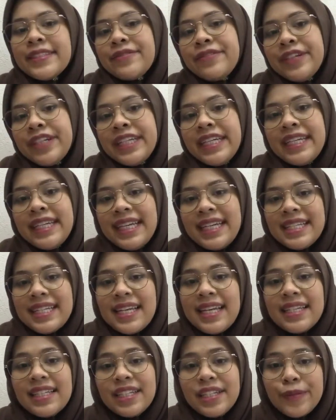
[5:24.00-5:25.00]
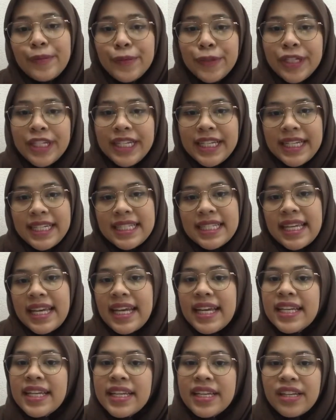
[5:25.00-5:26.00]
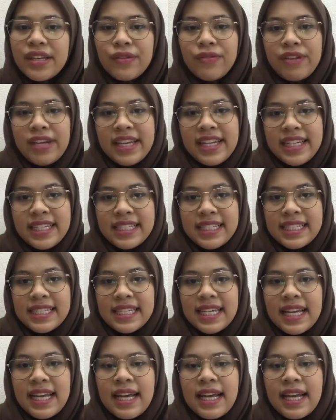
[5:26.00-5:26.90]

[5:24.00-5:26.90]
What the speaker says: For the next attribute is an equivalence.